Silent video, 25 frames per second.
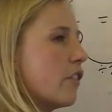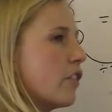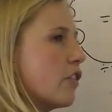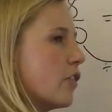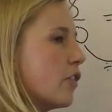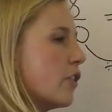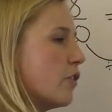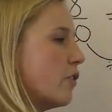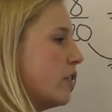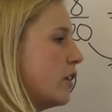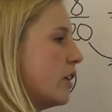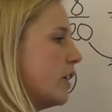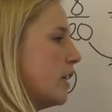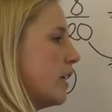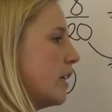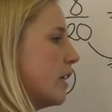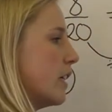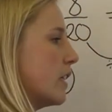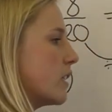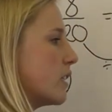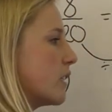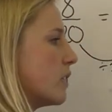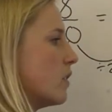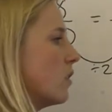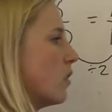3
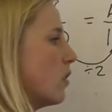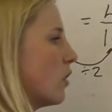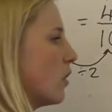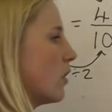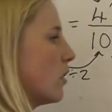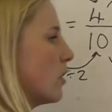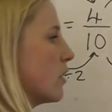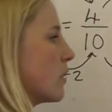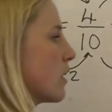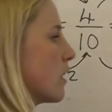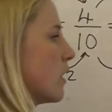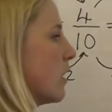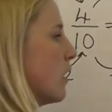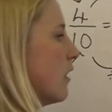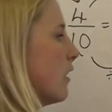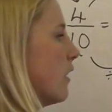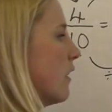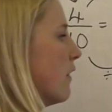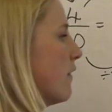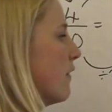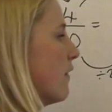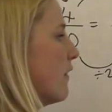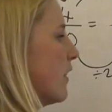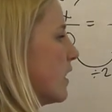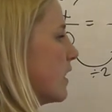is not
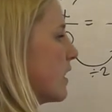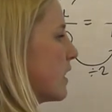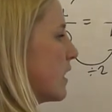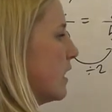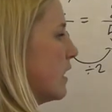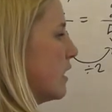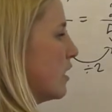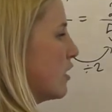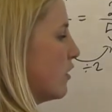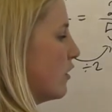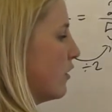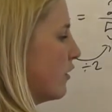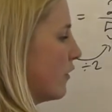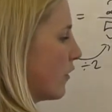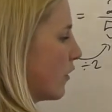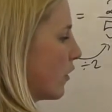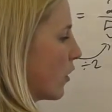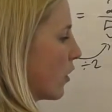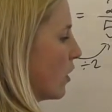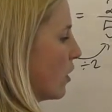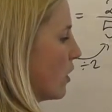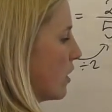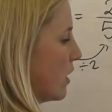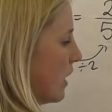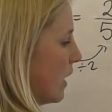fit into
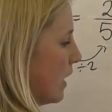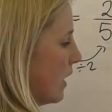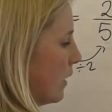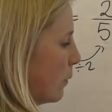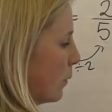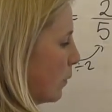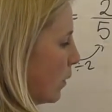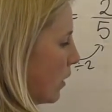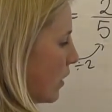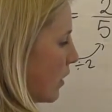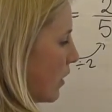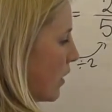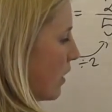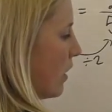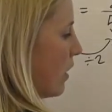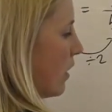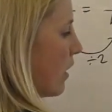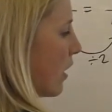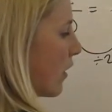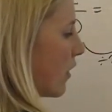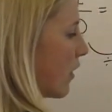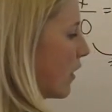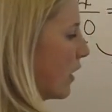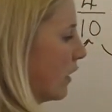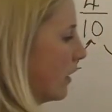40 with
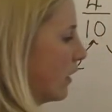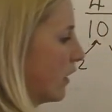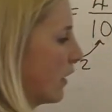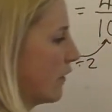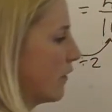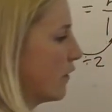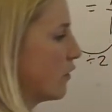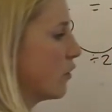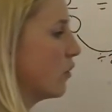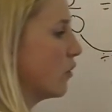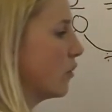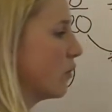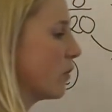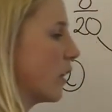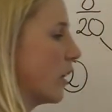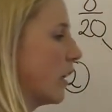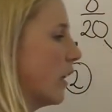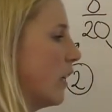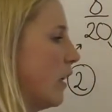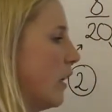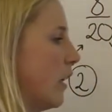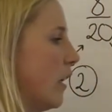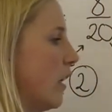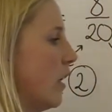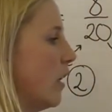nothing left
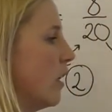over,